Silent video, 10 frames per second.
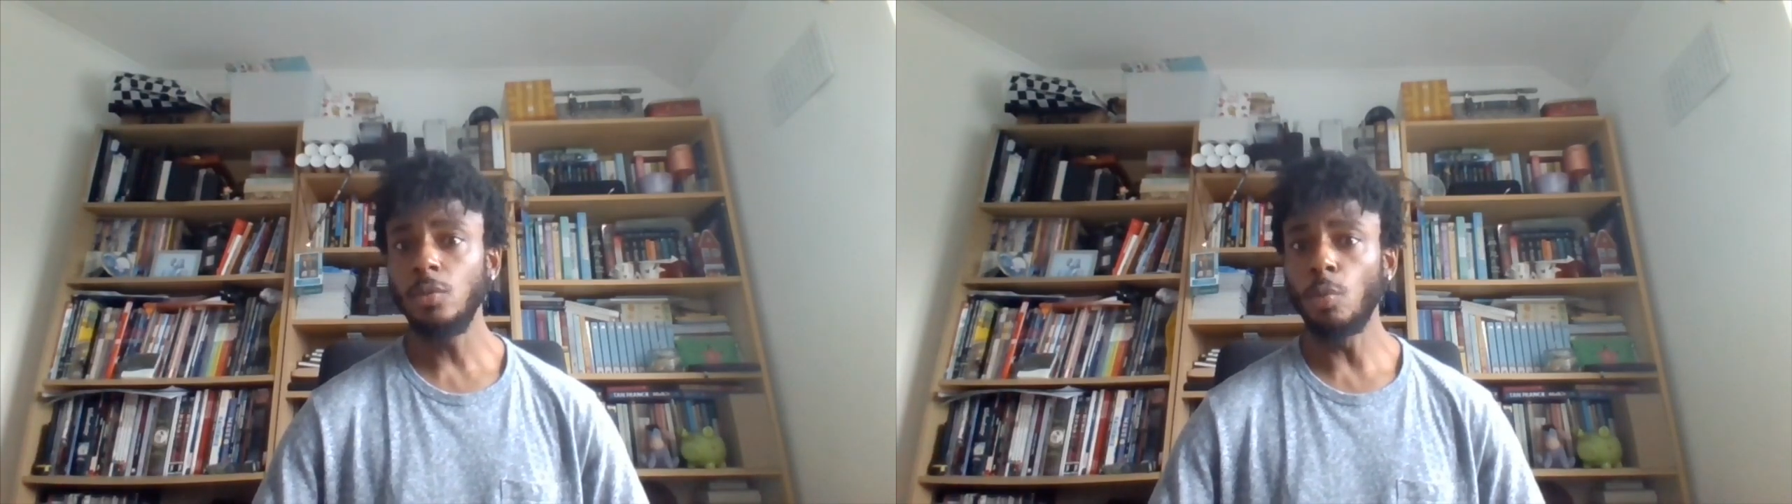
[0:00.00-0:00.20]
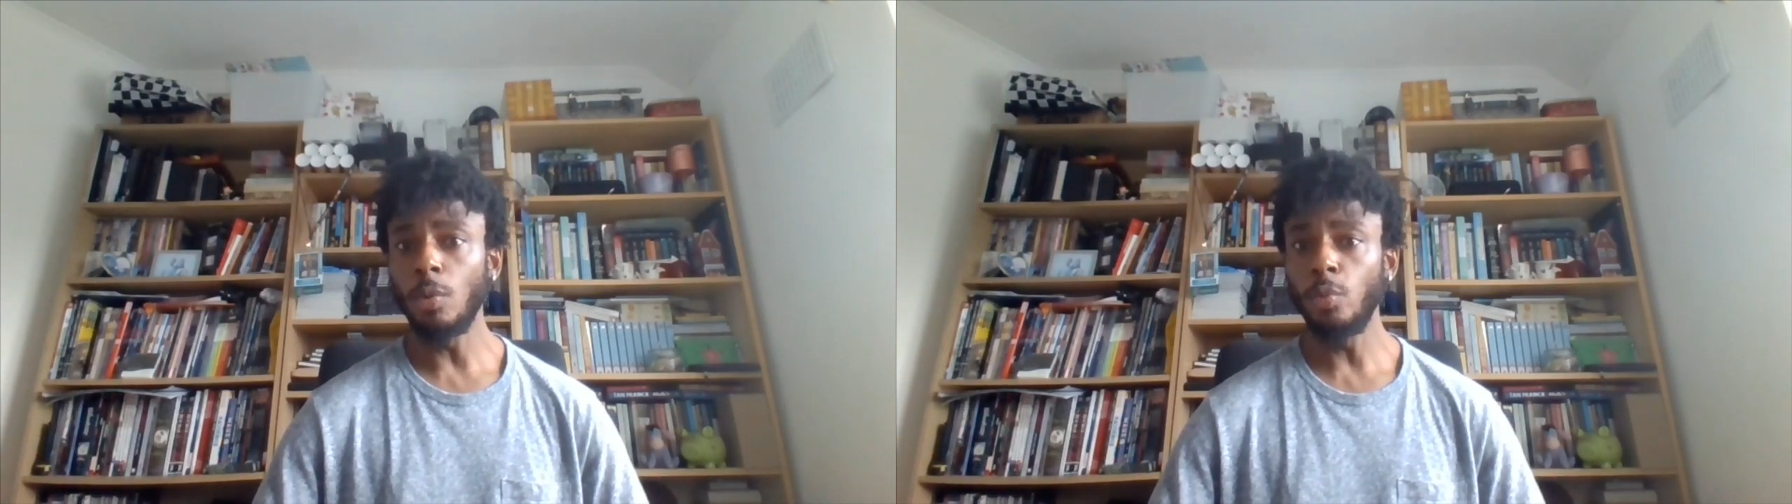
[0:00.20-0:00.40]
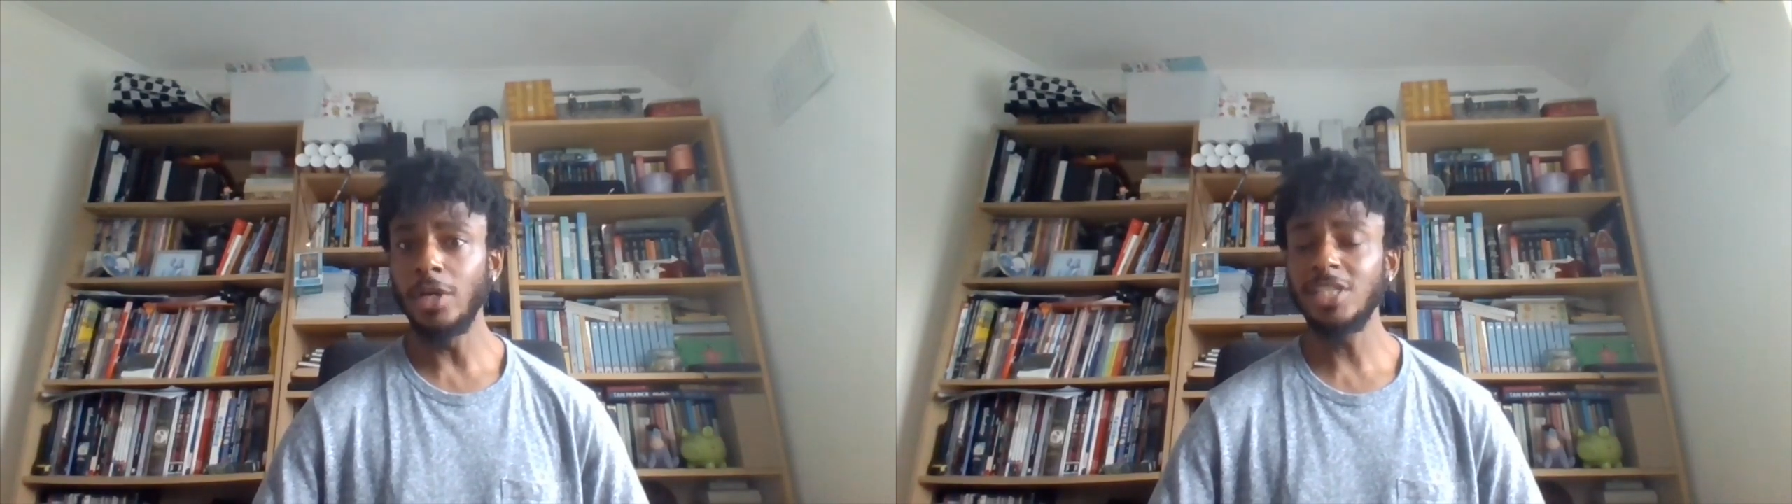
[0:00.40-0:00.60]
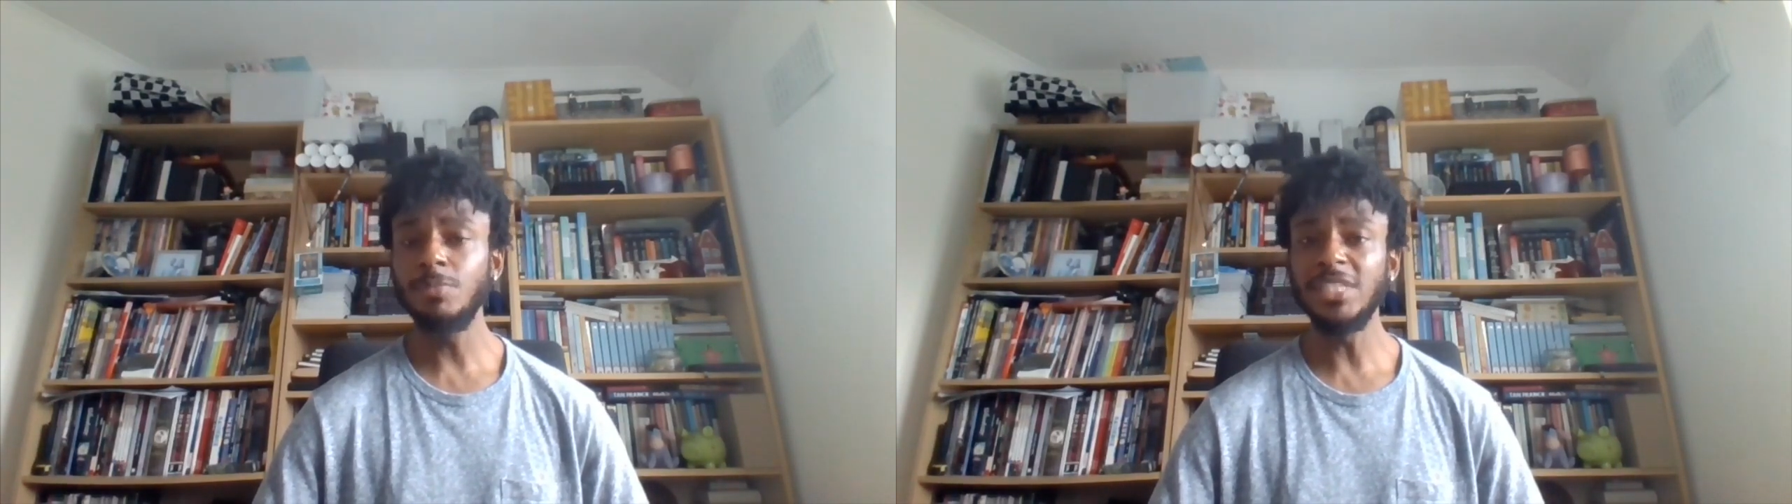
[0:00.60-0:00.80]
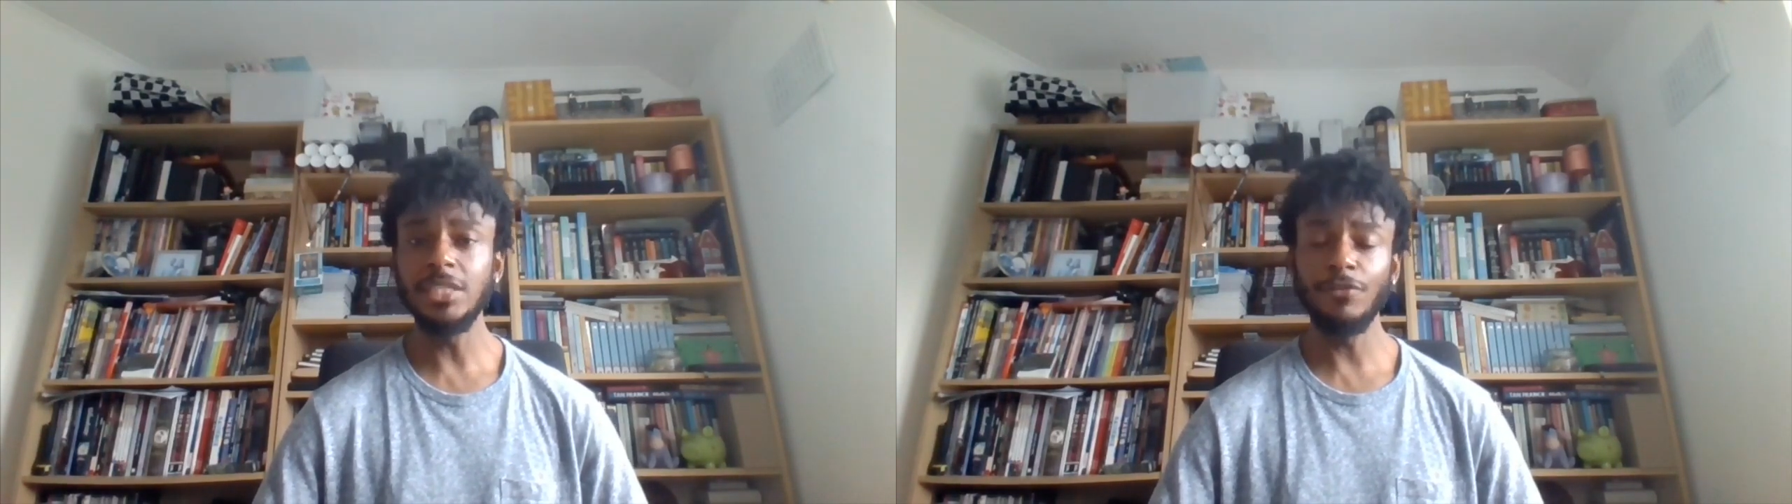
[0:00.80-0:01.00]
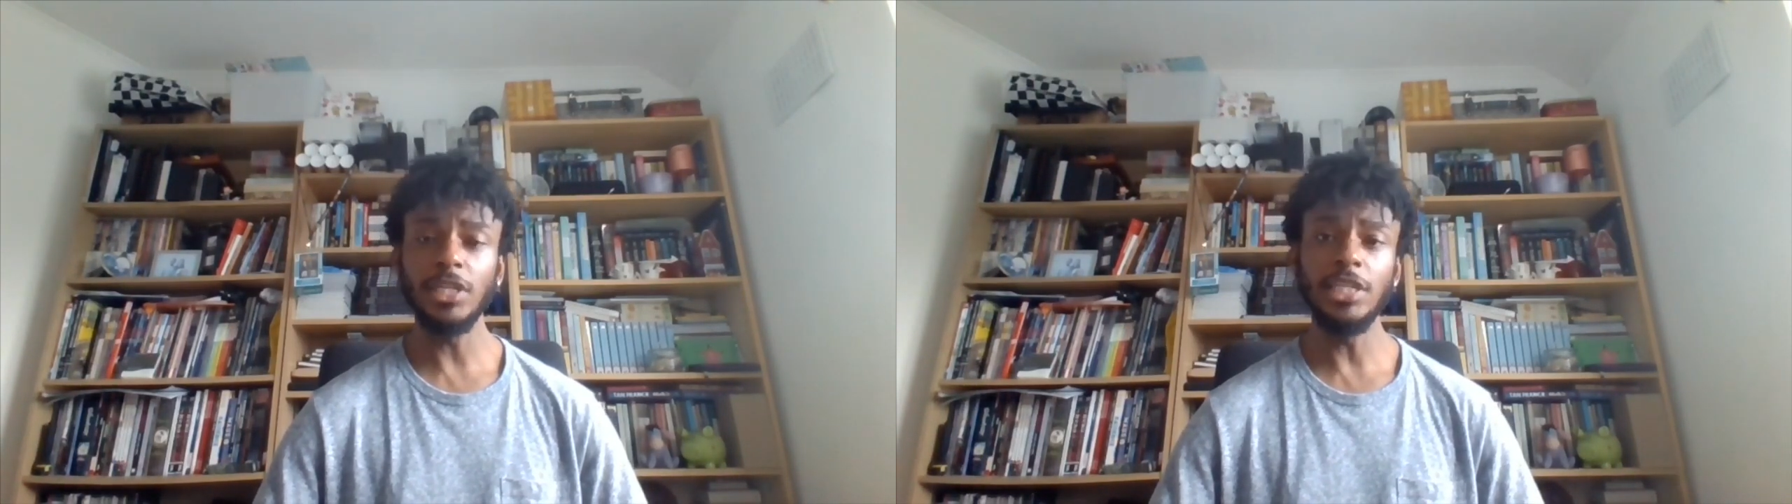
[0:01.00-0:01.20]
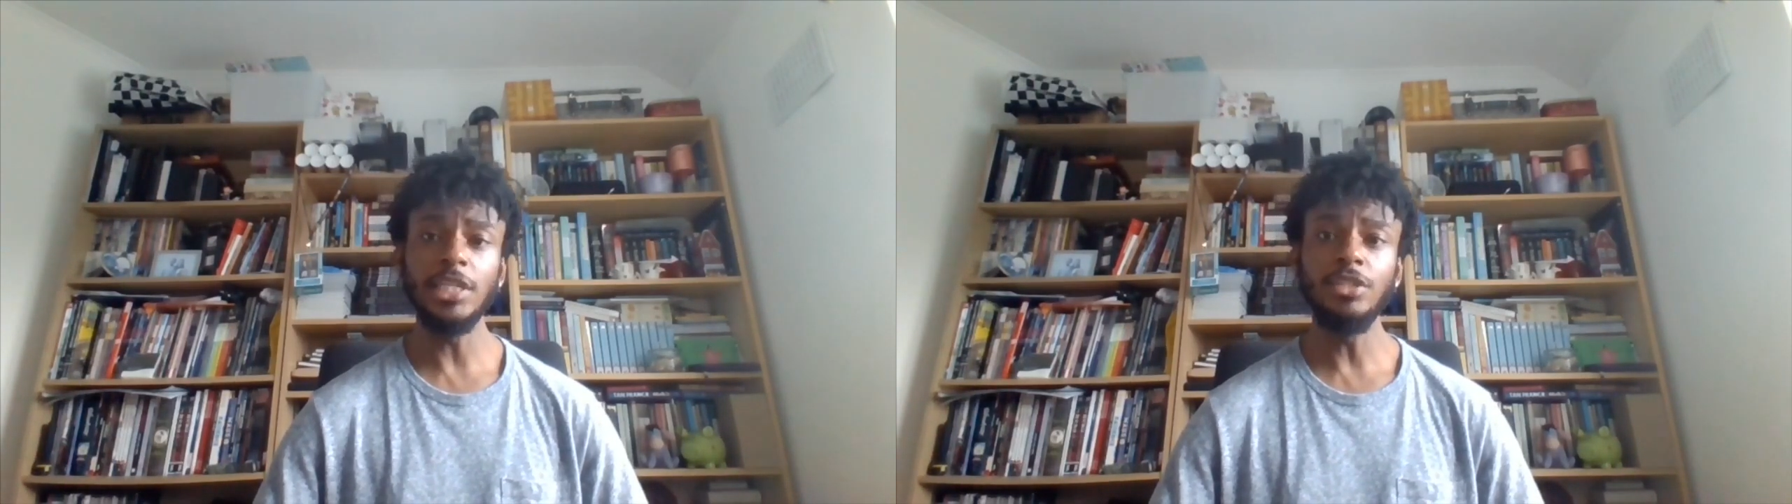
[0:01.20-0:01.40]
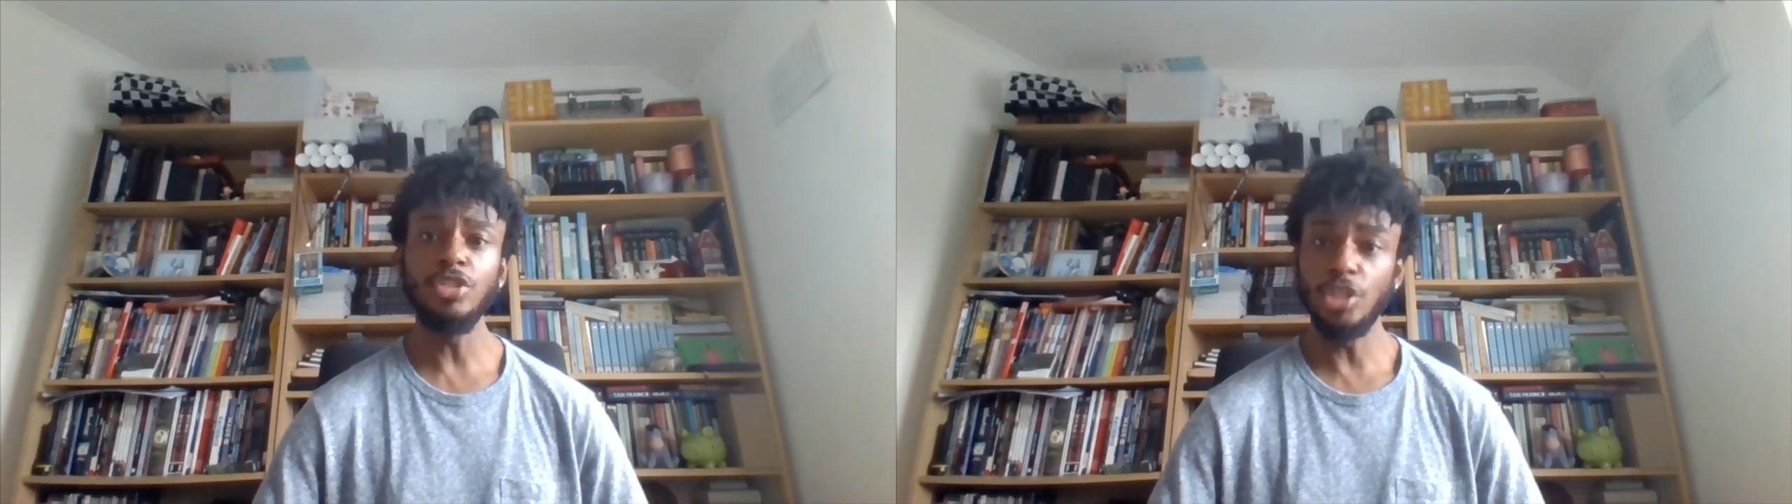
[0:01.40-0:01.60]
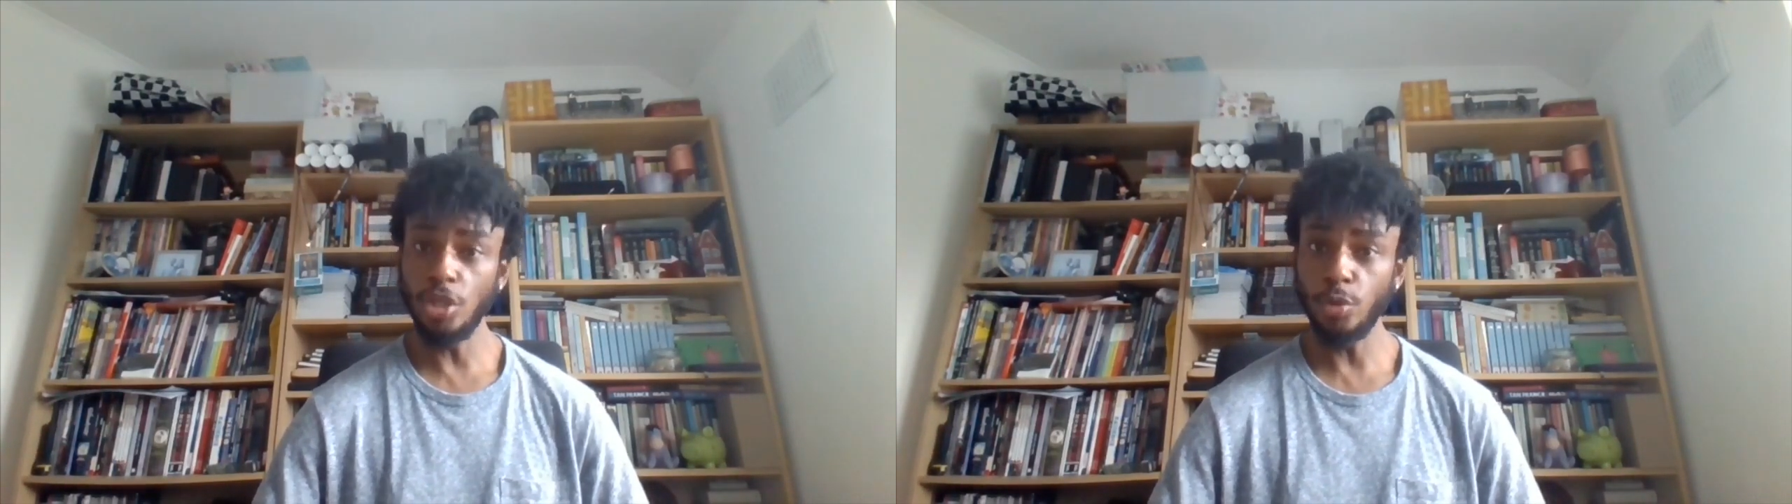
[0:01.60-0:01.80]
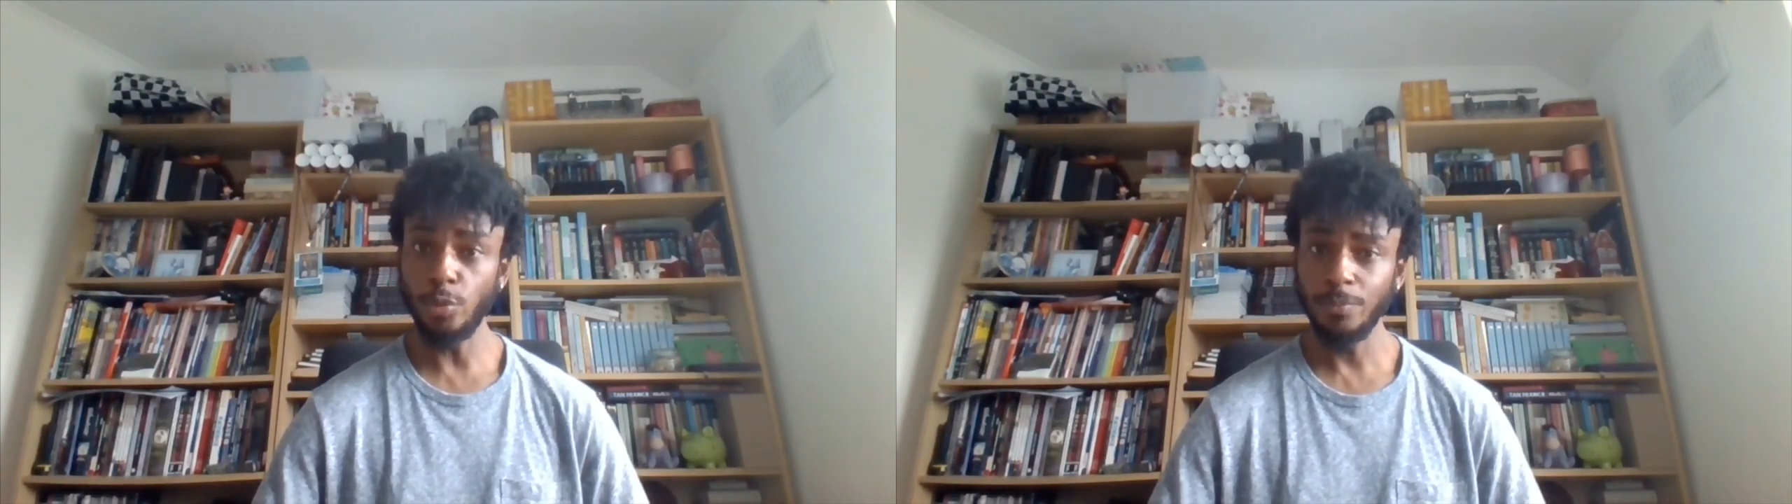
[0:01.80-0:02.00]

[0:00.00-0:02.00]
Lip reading: what works specifically to you.